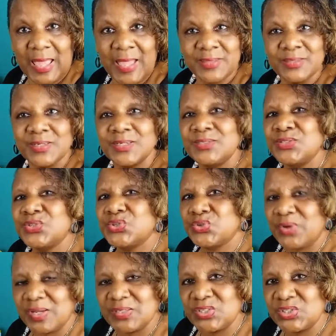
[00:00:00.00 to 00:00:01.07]
and
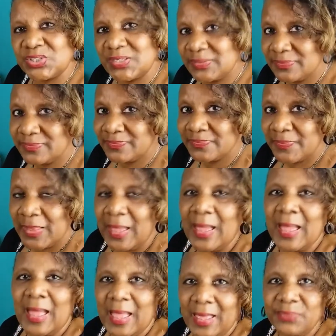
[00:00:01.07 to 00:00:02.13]
construction,
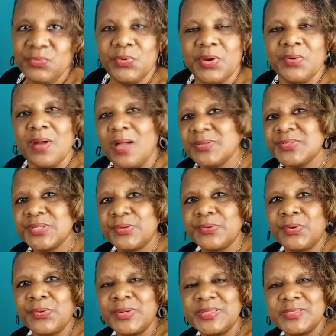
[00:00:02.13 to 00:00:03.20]
and we're also
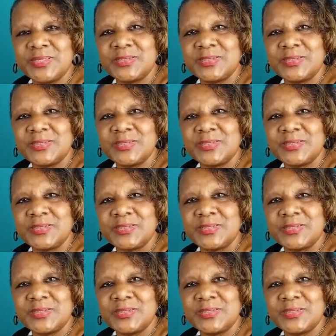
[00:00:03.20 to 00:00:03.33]
going to